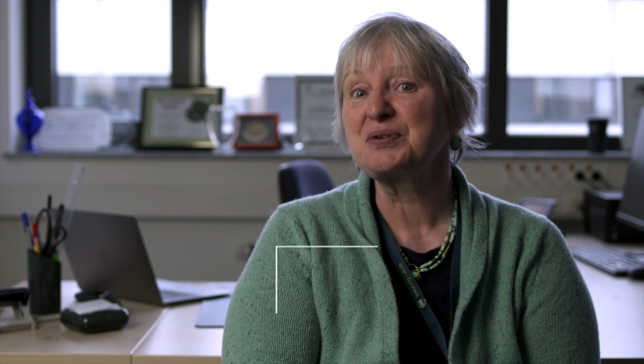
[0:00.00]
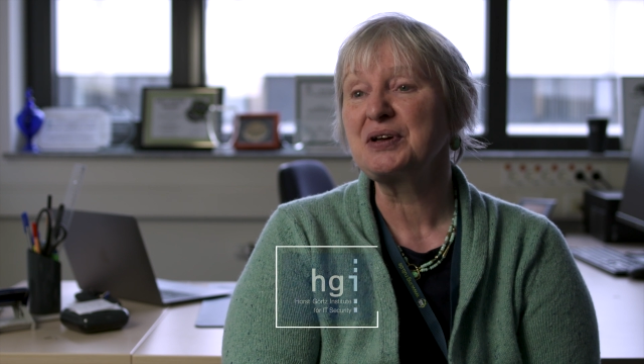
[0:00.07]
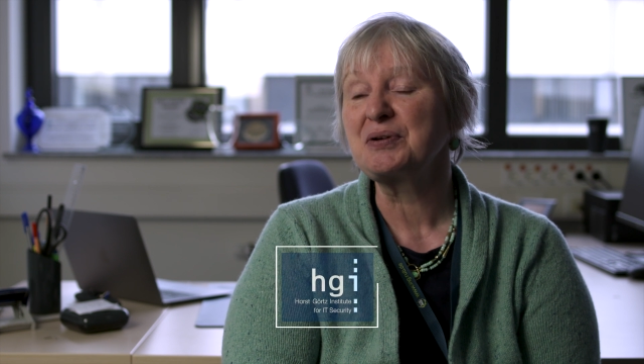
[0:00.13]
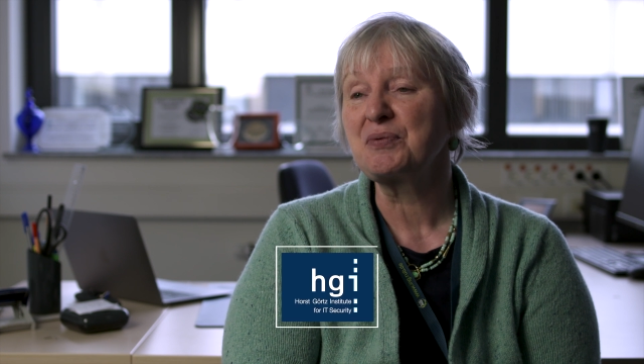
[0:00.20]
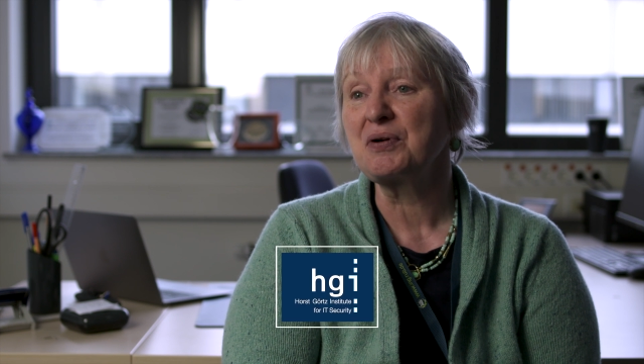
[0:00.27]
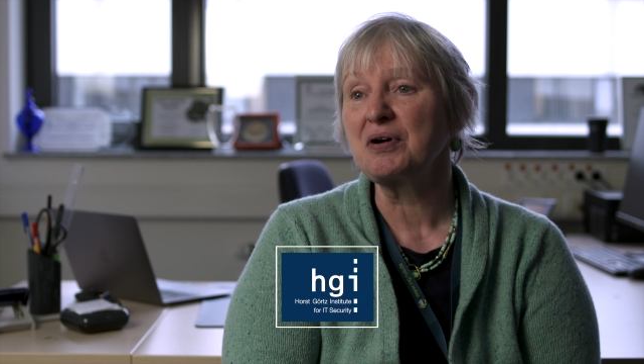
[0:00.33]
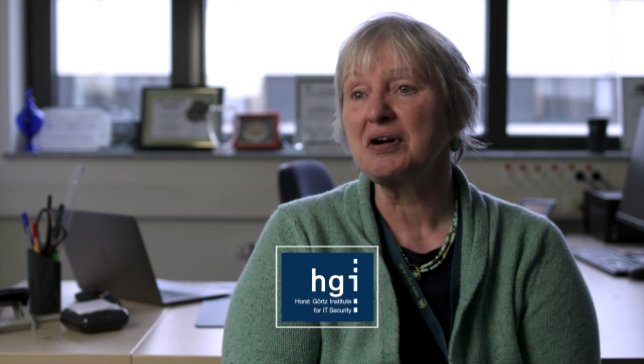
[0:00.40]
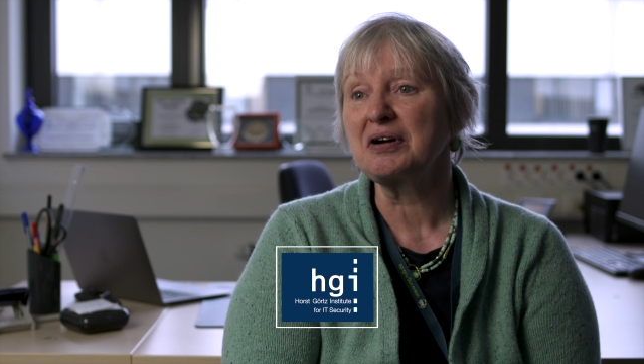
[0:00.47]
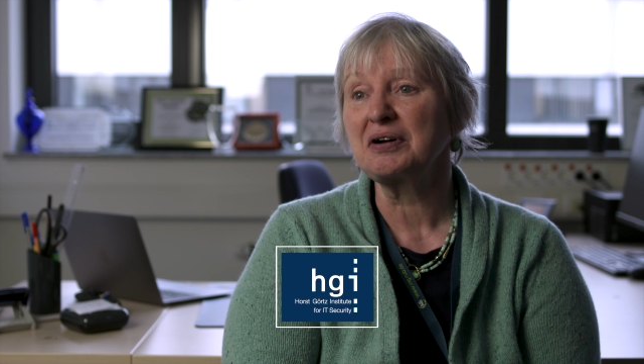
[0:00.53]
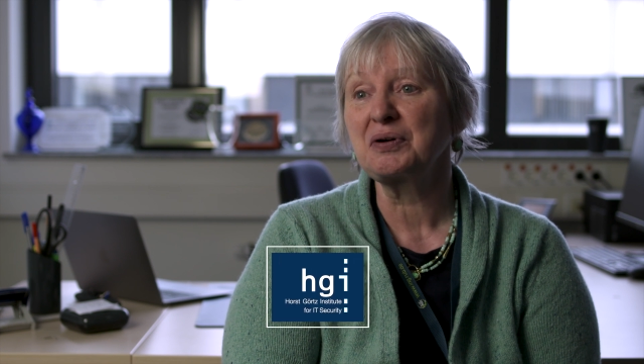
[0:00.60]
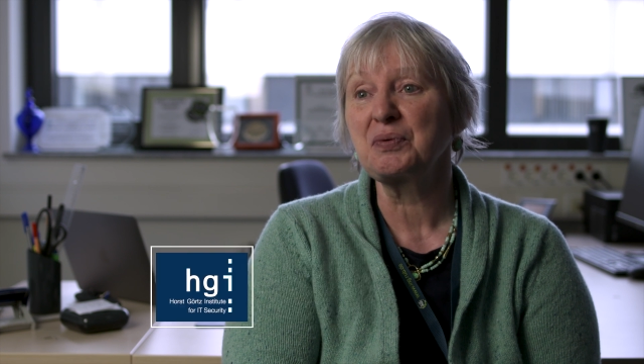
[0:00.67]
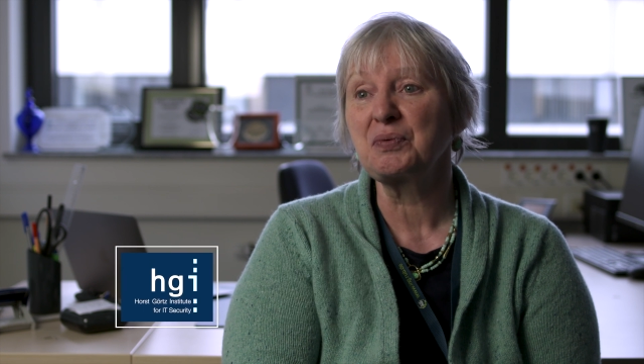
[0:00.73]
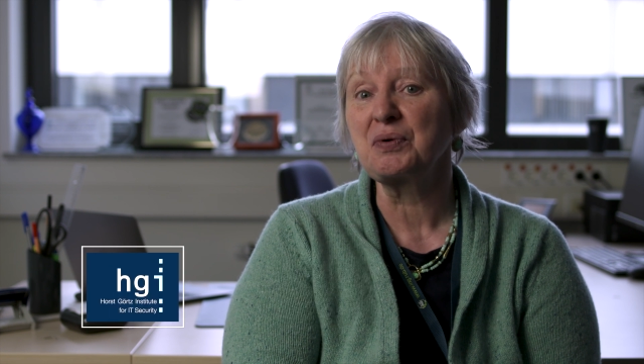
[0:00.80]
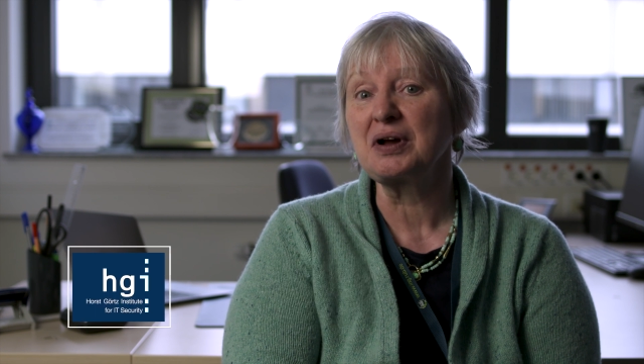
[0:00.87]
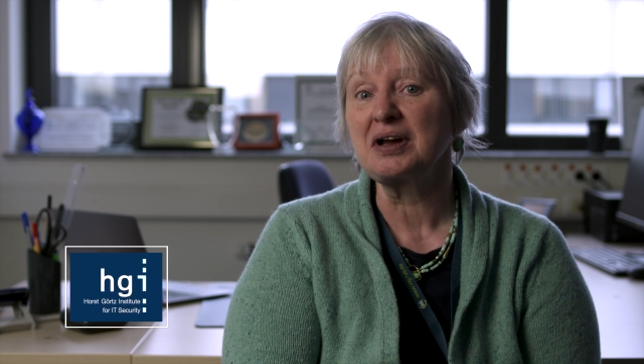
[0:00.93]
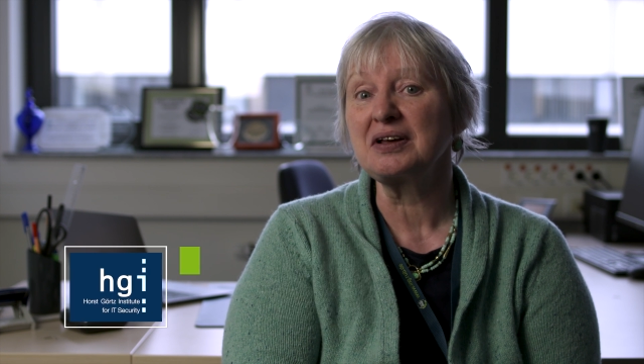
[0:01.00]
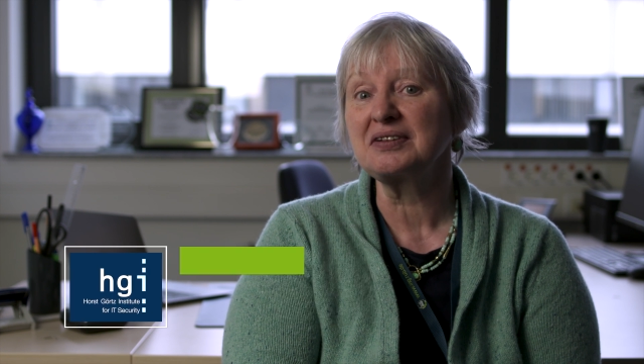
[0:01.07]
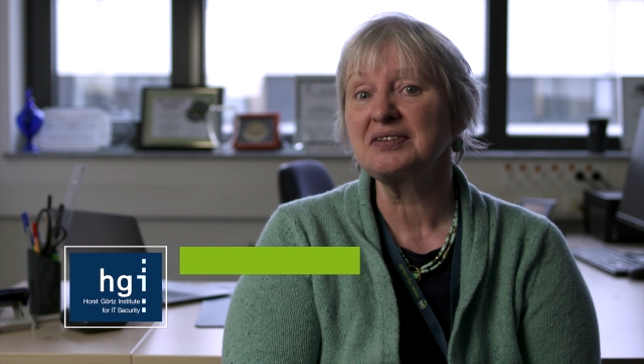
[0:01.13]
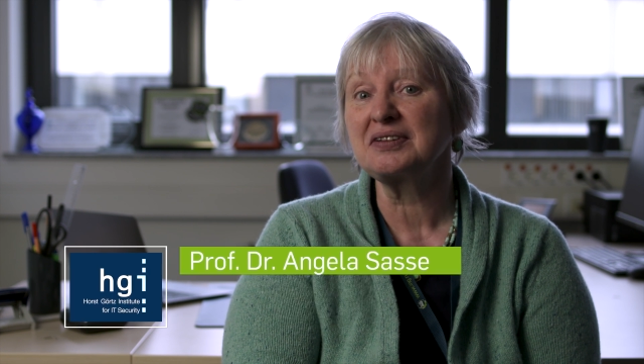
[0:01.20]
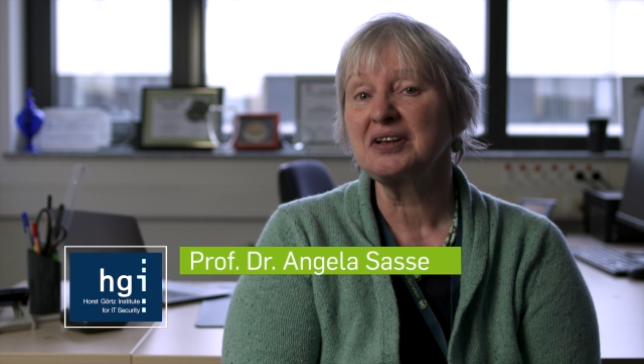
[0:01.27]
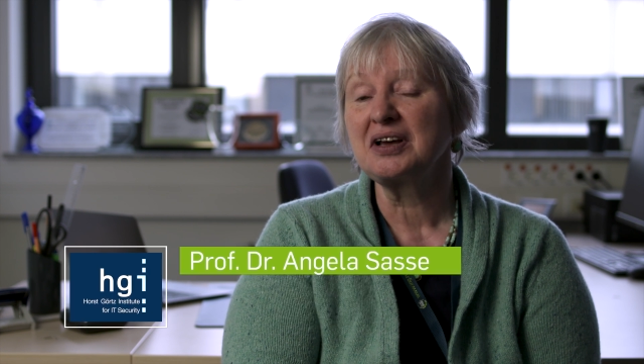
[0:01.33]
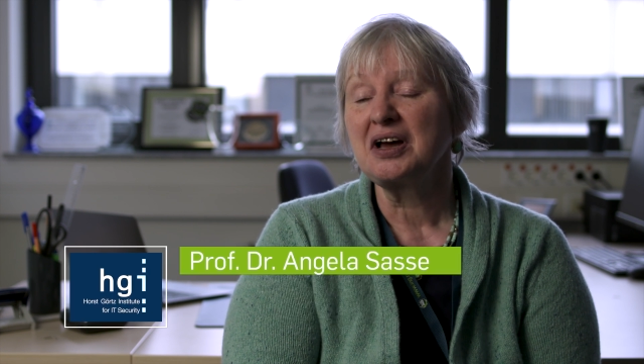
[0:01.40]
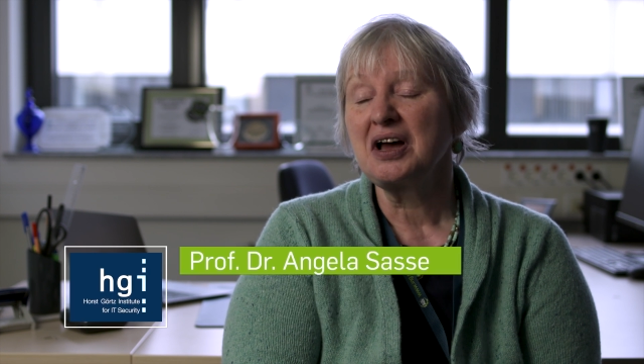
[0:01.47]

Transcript: We work with